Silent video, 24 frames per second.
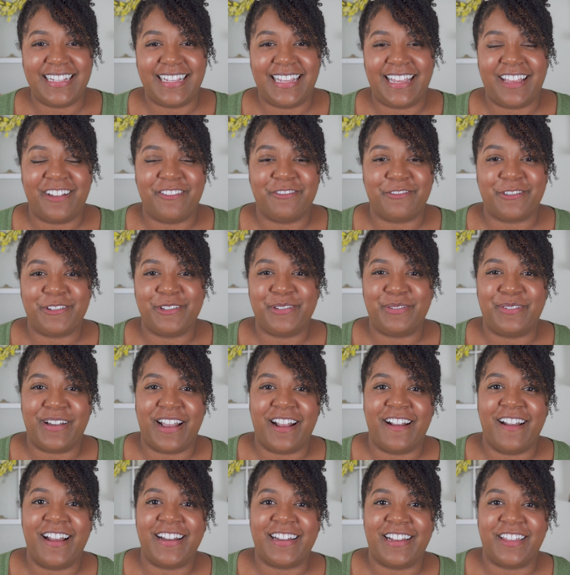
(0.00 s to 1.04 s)
to give Ruth
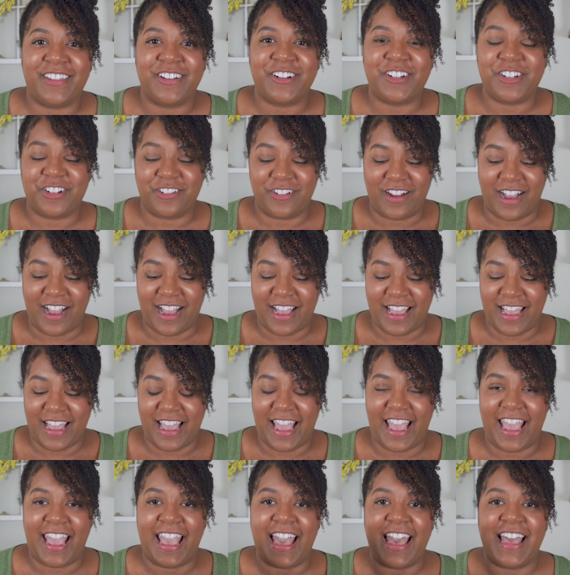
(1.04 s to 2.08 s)
Ware another try,
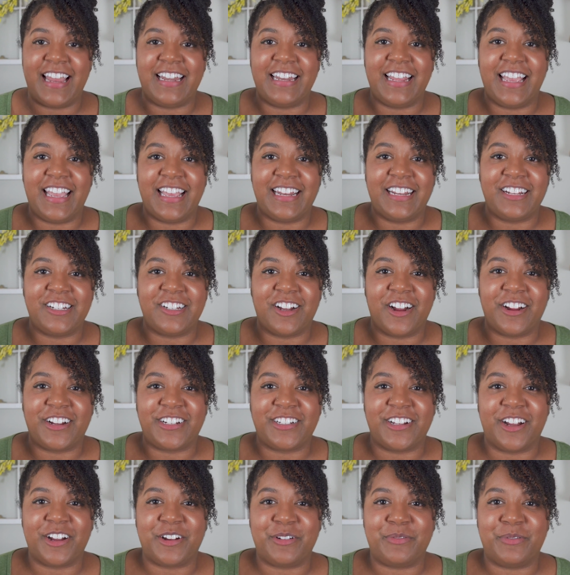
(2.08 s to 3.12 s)
and In a
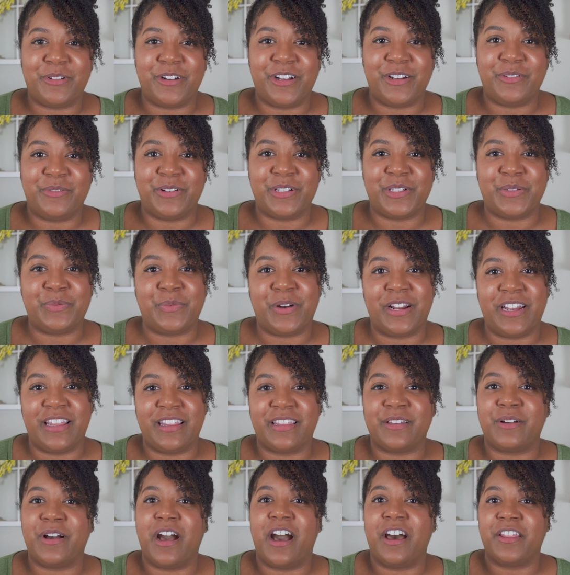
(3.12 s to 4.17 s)
Dark, Dark Wood was one
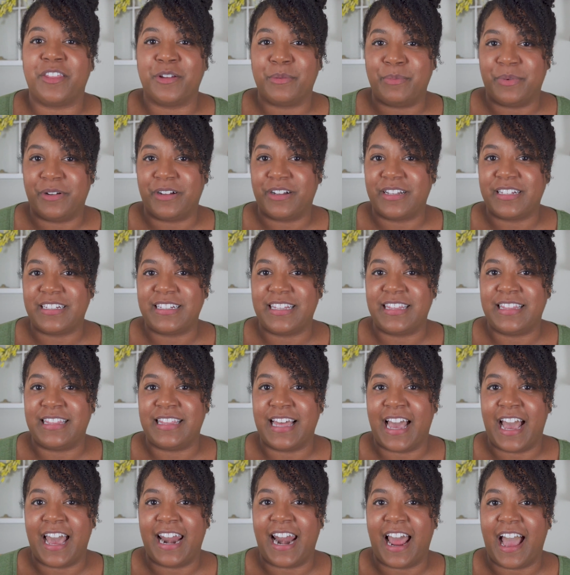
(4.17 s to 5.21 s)
of the other books
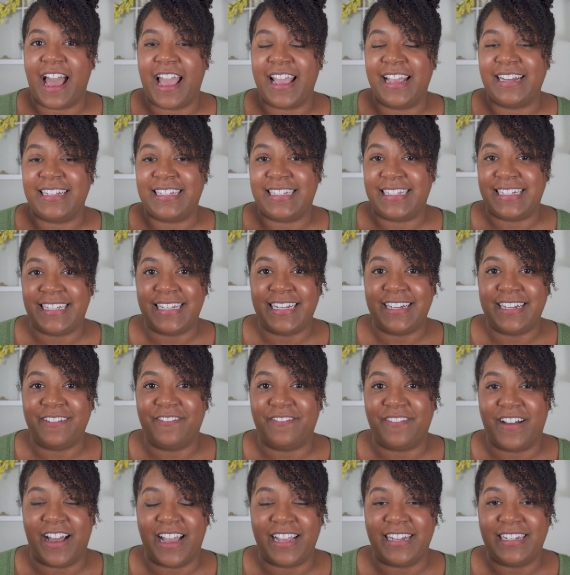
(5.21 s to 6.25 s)
that I did
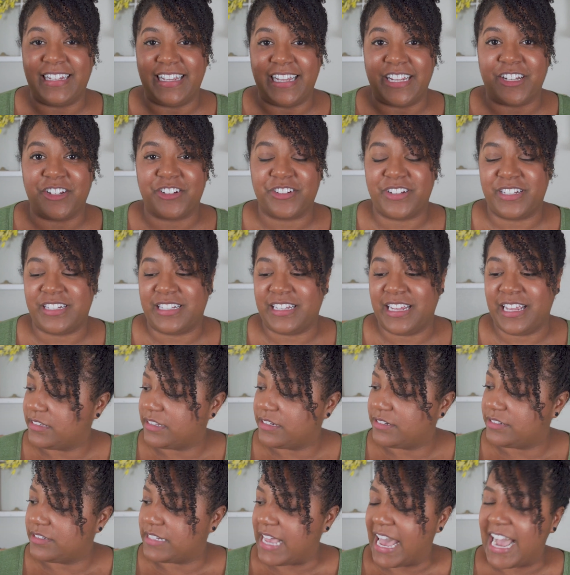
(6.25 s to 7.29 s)
find interesting.
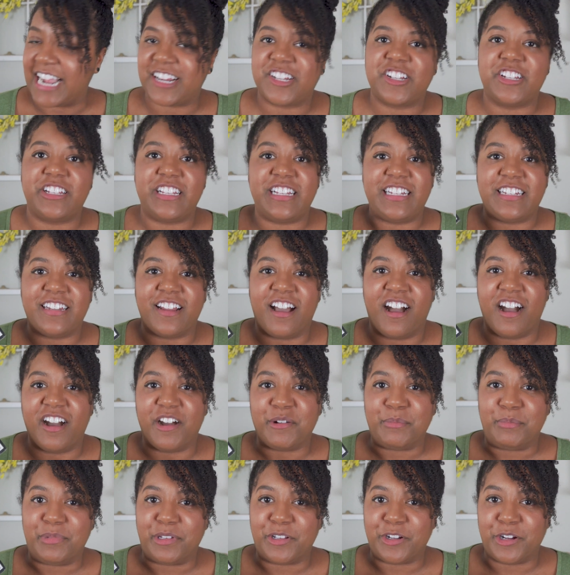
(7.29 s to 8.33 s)
There's actually not a
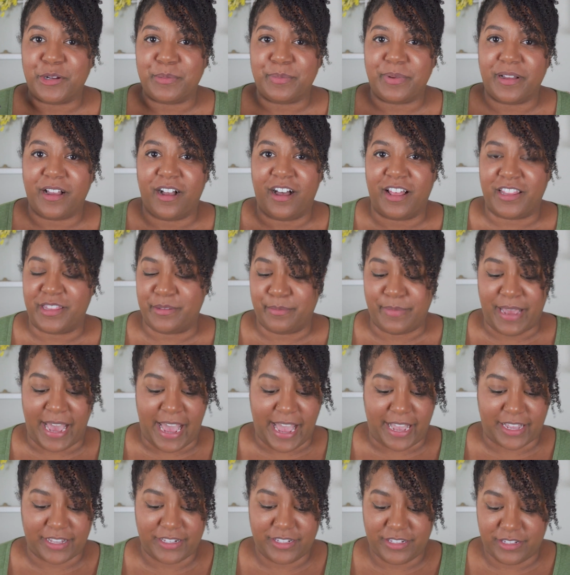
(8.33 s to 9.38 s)
blurb on the
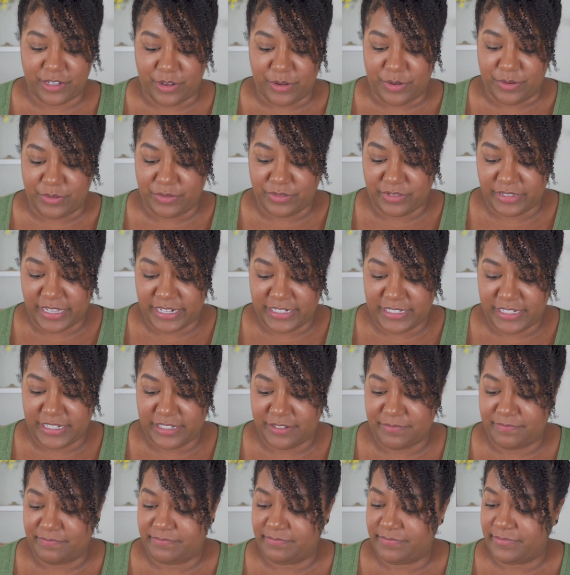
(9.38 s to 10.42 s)
back, so
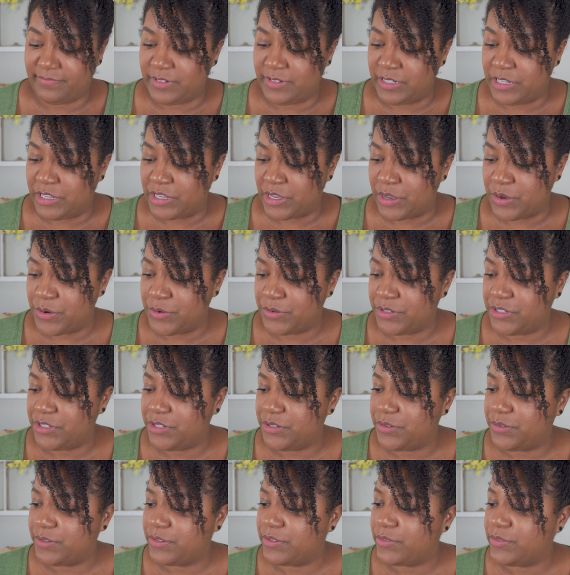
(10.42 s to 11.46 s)
let's go
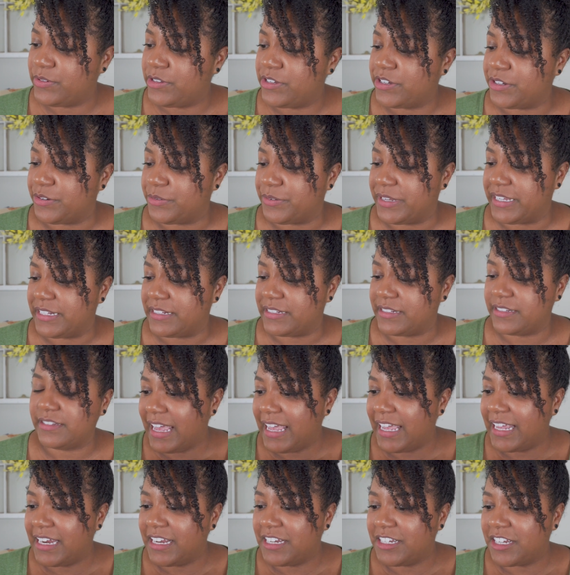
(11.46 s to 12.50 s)
to Goodreads.
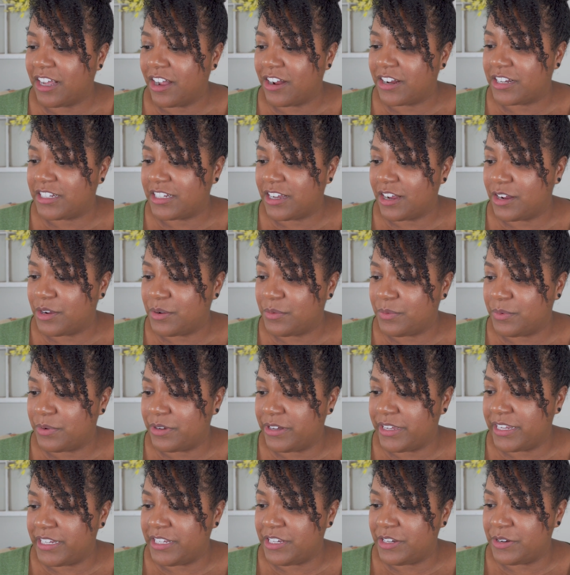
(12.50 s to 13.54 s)
In a Dark, Dark
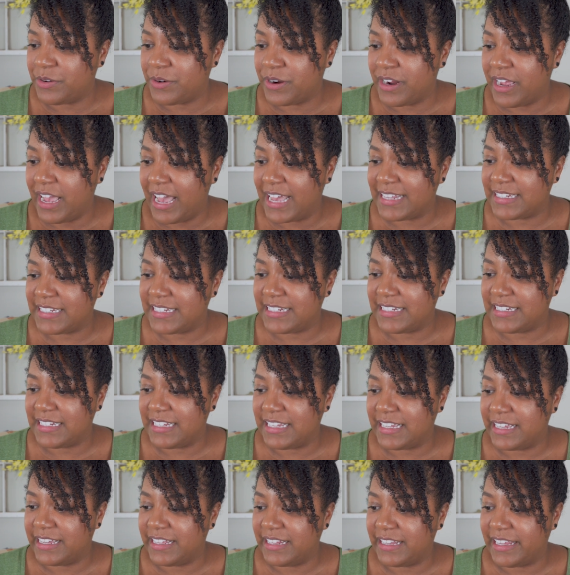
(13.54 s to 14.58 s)
Wood, Nora hasn't
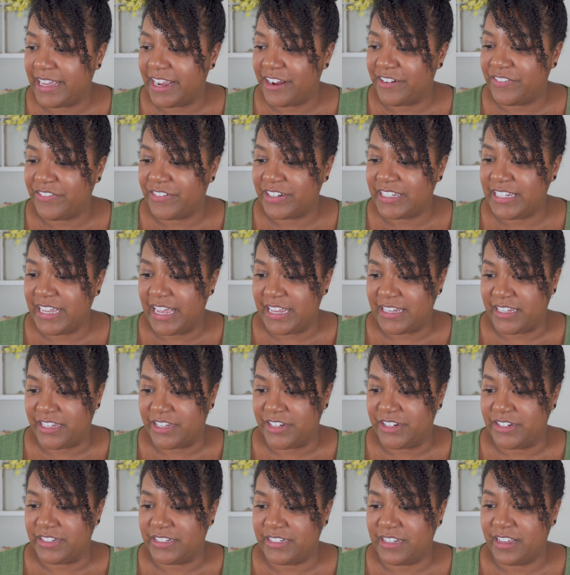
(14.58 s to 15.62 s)
seen Claire for 10
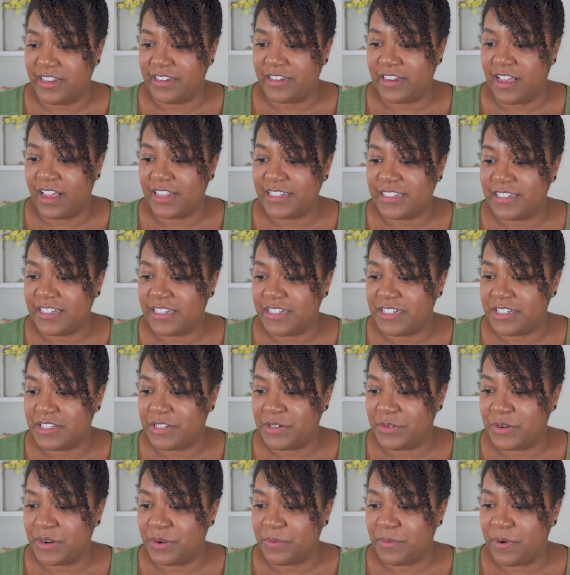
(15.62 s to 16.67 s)
years, not since
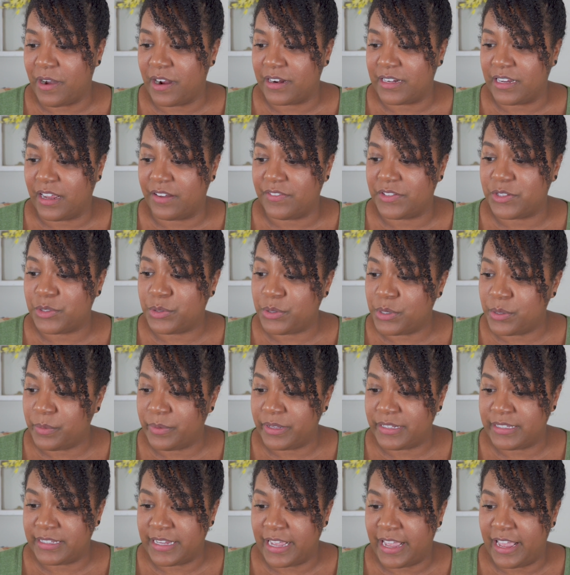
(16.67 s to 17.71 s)
Nora walked out of school
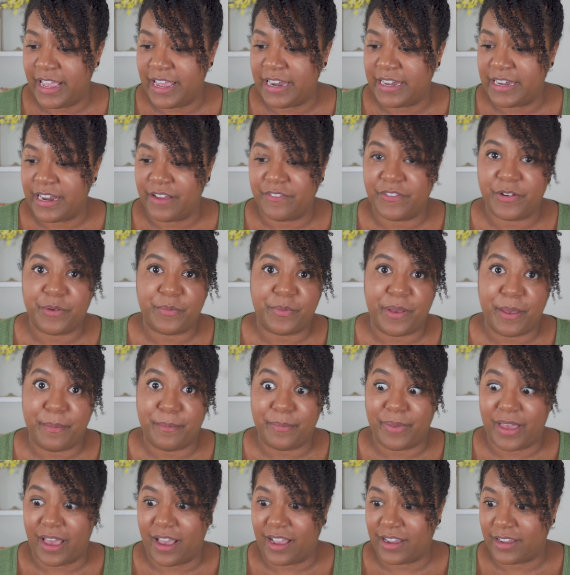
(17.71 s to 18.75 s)
one day and never
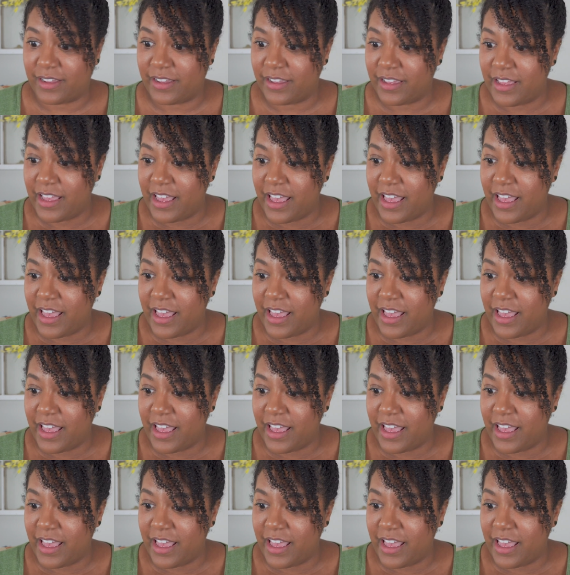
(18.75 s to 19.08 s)
went back.